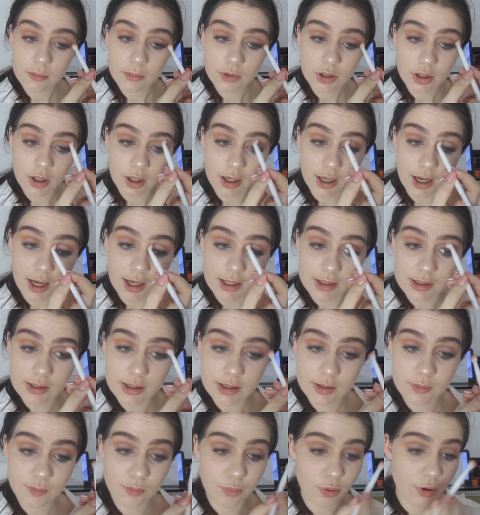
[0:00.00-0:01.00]
So guys,
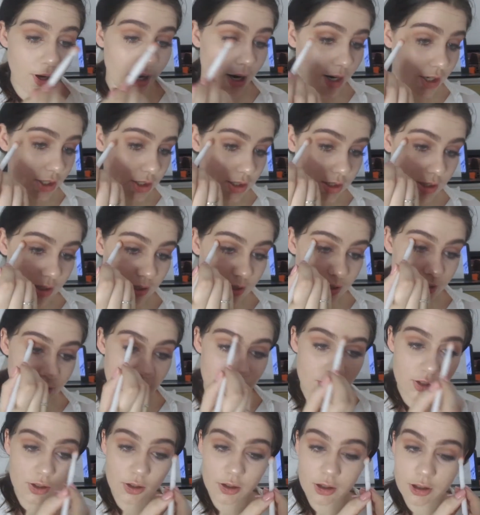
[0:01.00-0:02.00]
this brush is
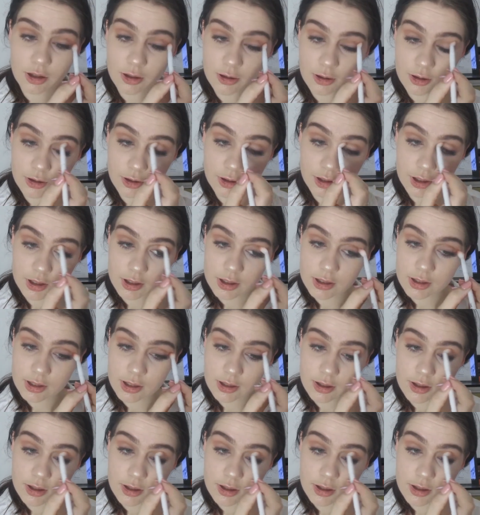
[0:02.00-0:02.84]
so good.